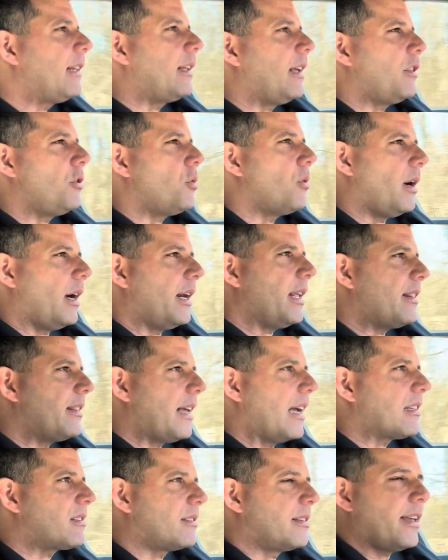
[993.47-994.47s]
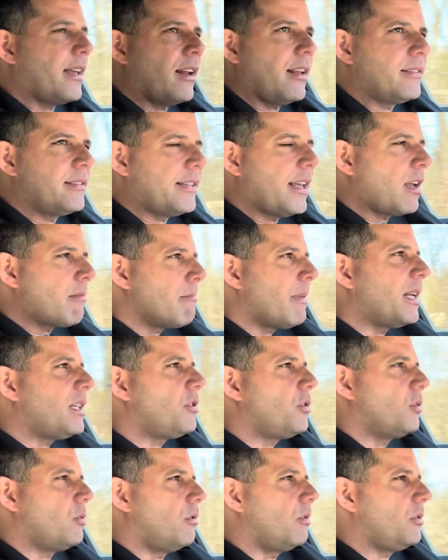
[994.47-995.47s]
that you are in that segment.
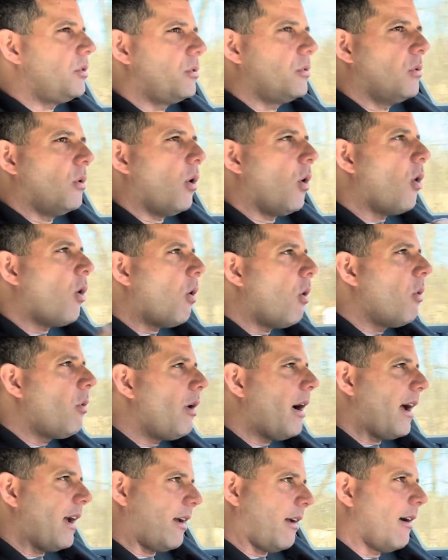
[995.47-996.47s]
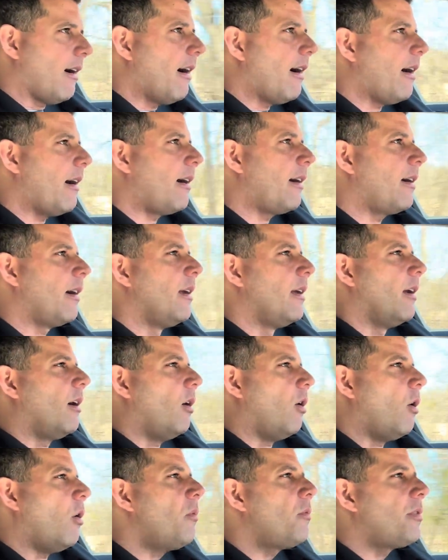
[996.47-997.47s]
You own a car
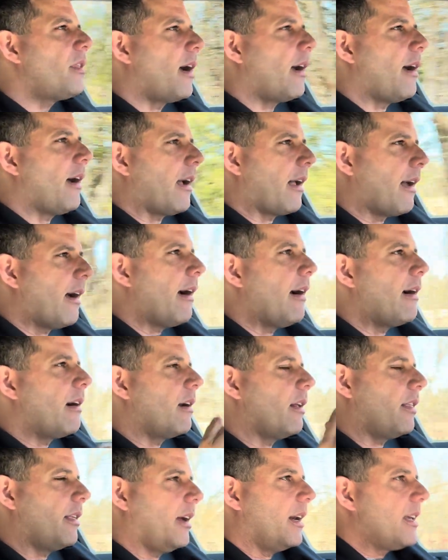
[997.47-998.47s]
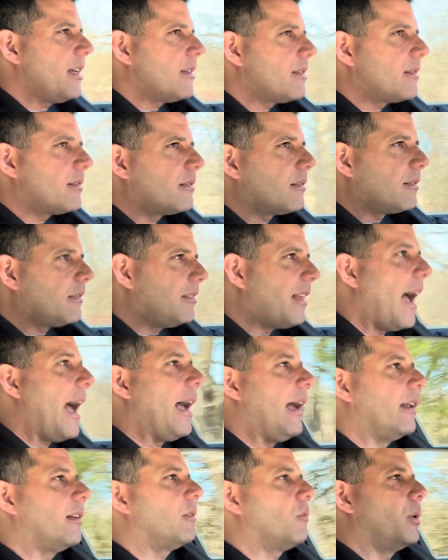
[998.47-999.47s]
that is
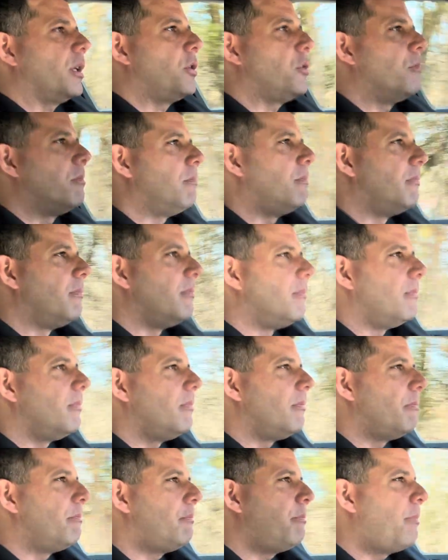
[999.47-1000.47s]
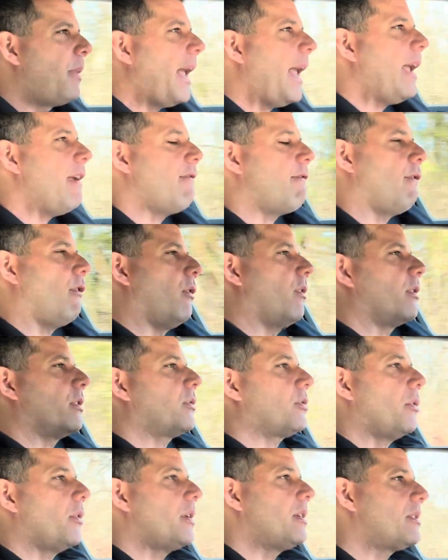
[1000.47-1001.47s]
that what you pay for.
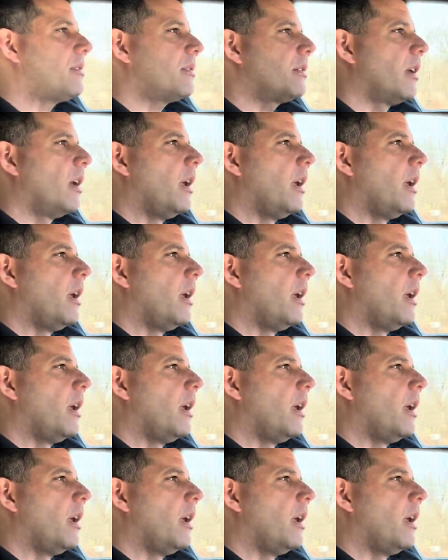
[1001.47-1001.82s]
So it's